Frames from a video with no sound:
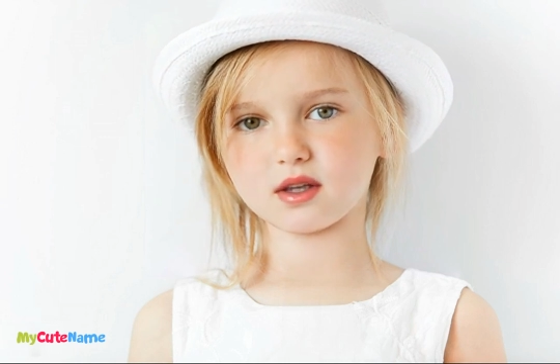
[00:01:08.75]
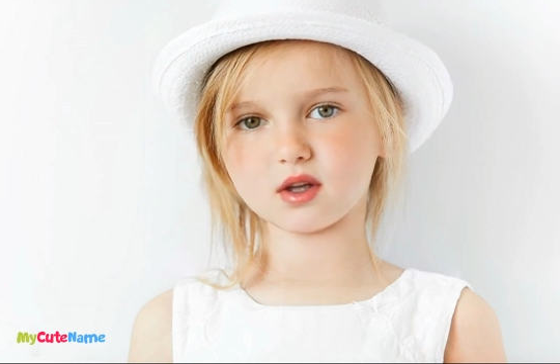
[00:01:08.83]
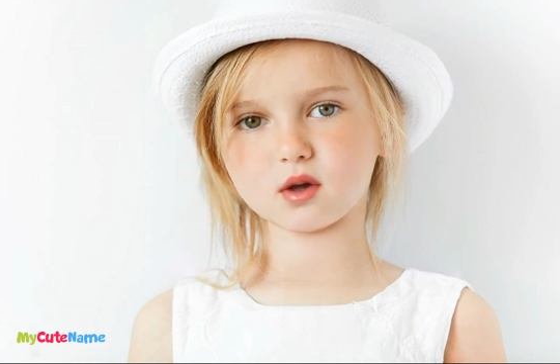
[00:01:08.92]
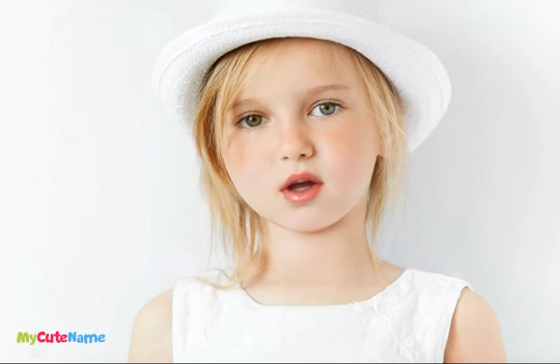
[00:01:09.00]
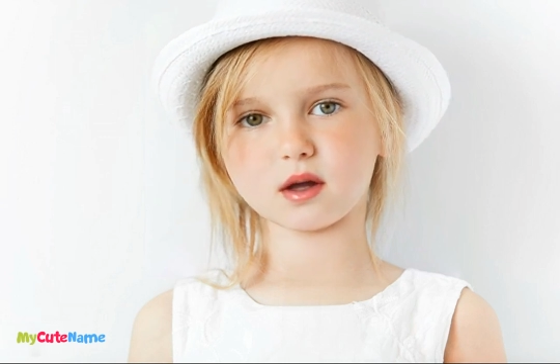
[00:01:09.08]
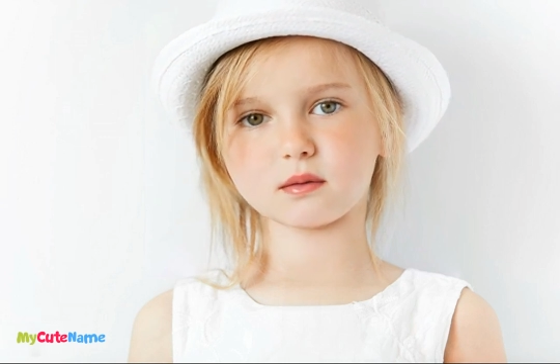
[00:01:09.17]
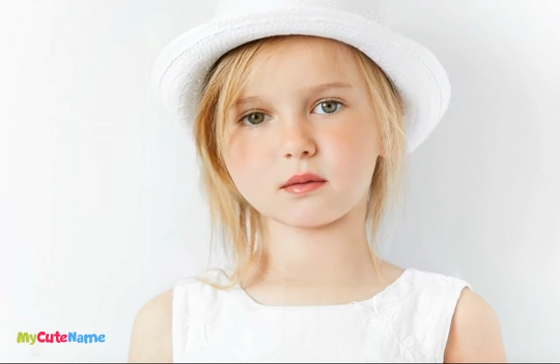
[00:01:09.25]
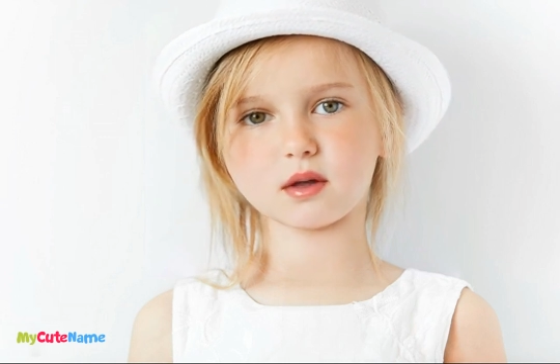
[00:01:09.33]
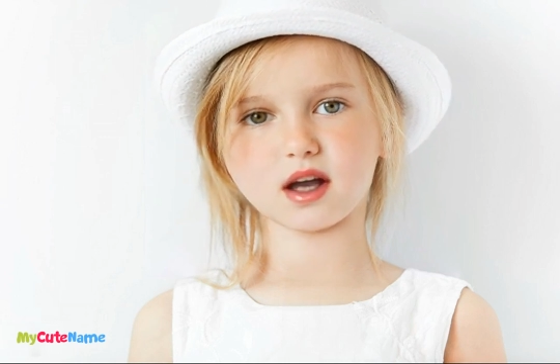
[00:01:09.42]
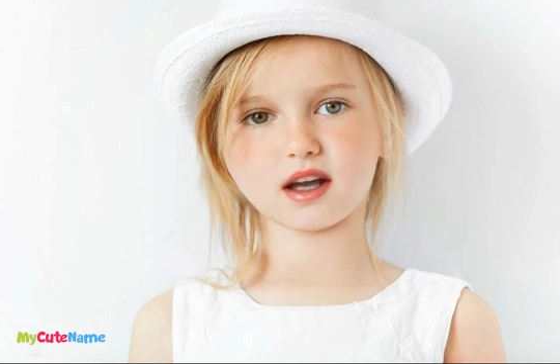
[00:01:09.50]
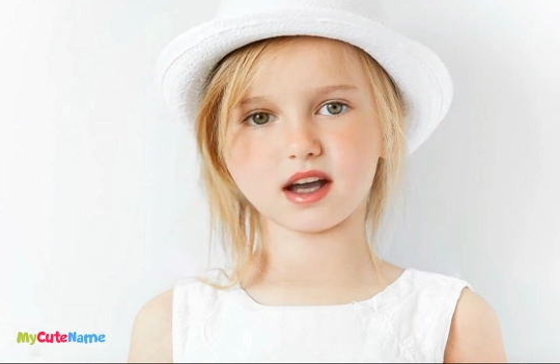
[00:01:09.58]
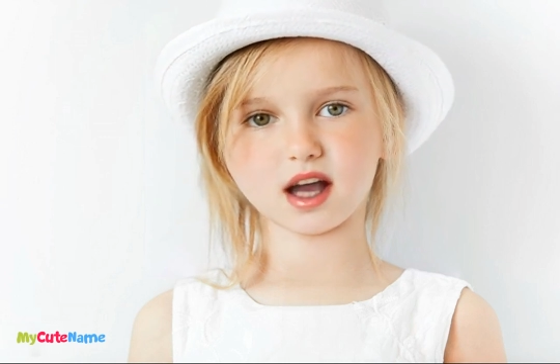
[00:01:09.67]
to dream
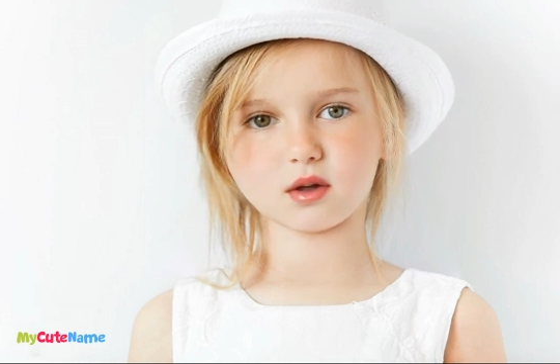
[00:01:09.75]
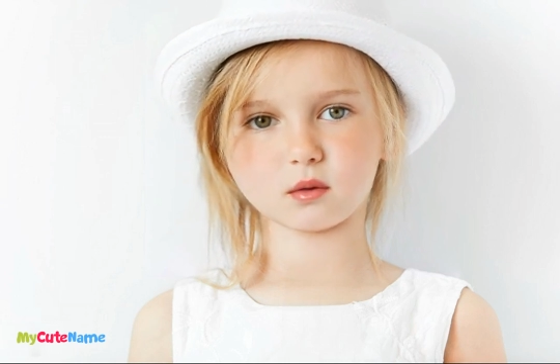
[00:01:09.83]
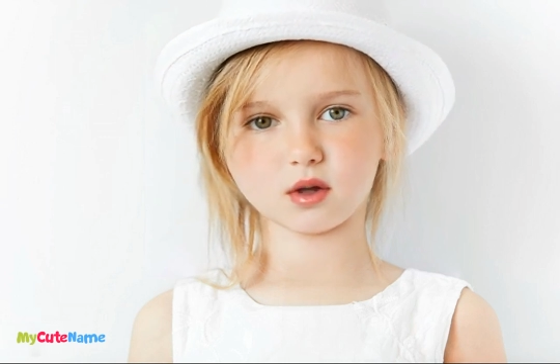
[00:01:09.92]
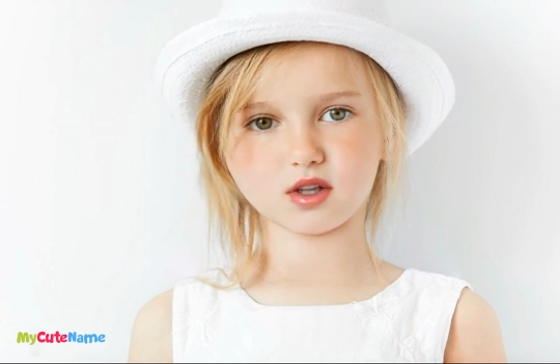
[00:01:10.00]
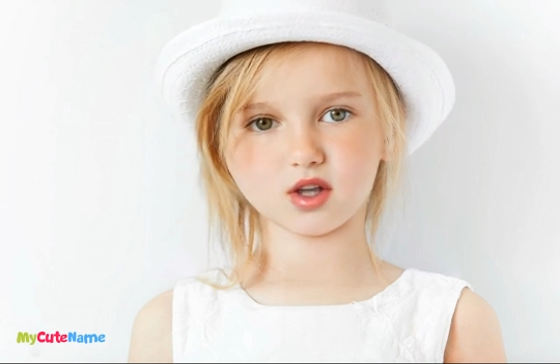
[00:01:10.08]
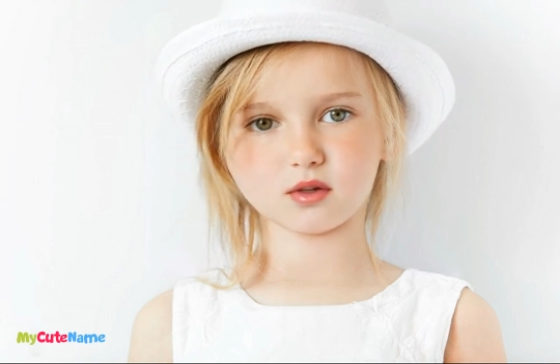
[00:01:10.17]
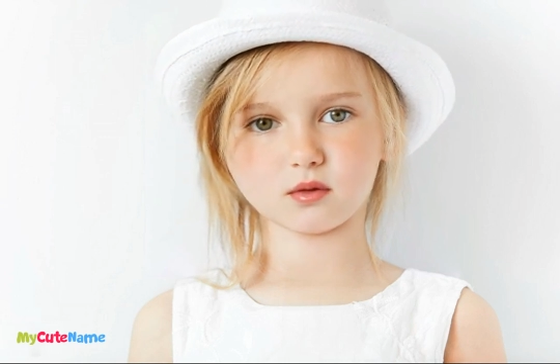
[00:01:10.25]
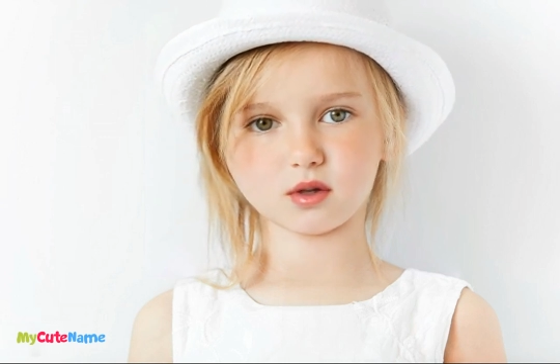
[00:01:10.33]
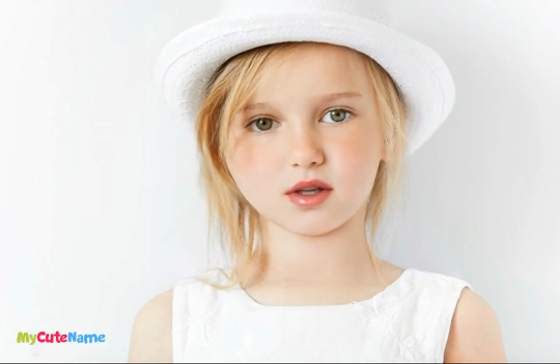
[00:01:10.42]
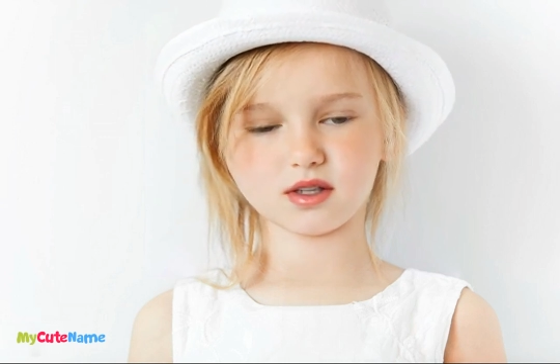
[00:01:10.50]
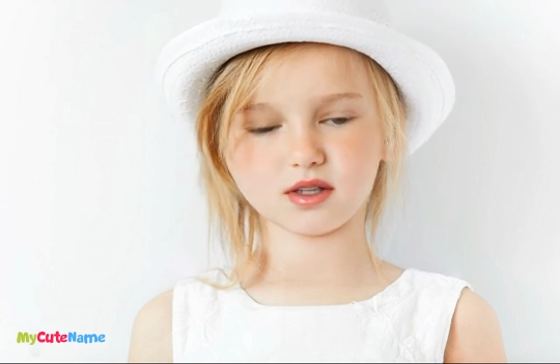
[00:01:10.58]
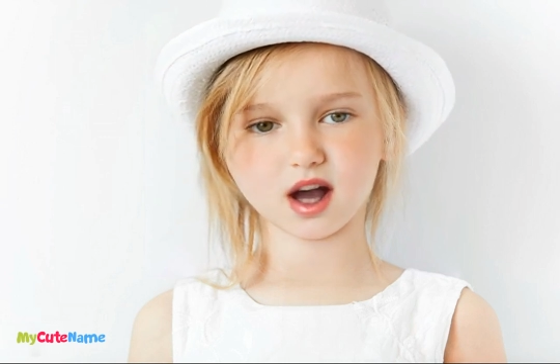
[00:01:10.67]
big and reach
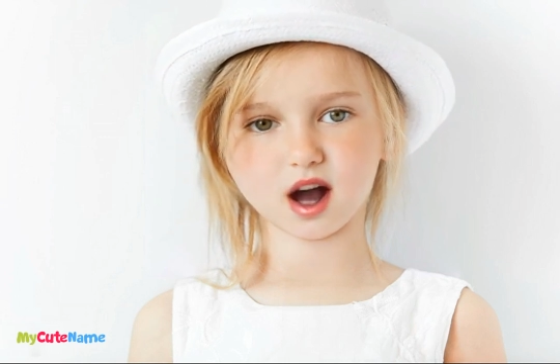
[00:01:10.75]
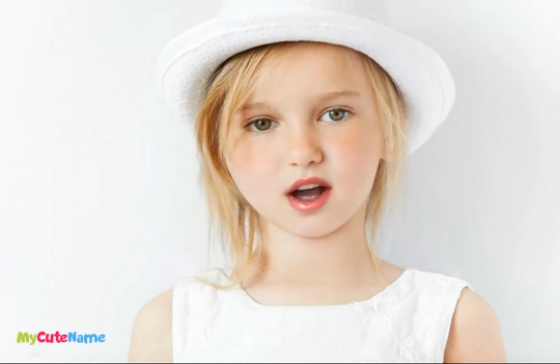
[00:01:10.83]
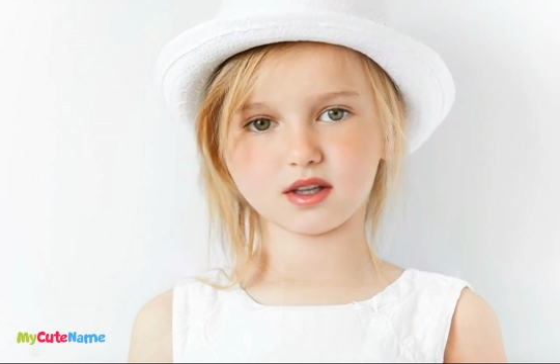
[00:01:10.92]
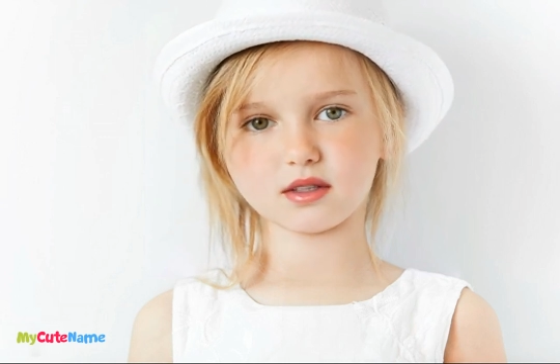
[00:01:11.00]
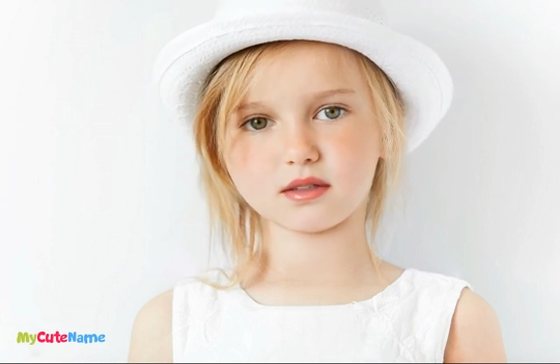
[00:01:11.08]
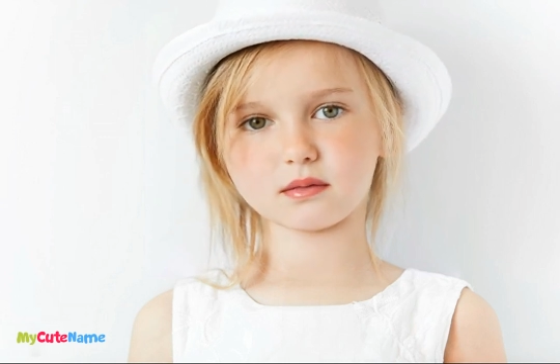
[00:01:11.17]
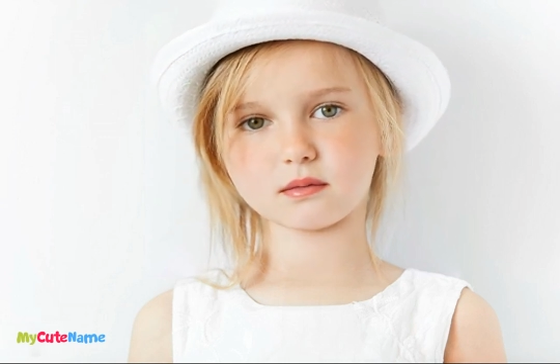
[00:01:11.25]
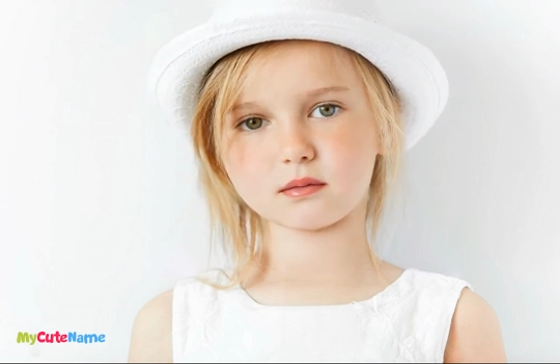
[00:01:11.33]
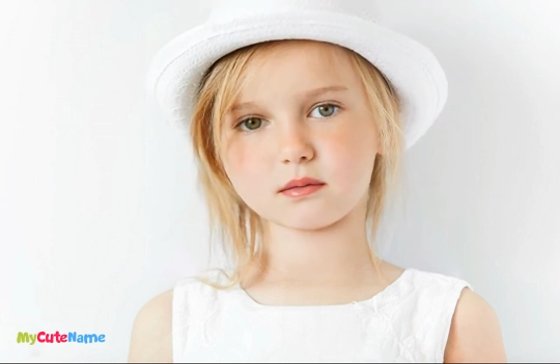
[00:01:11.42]
for the stars.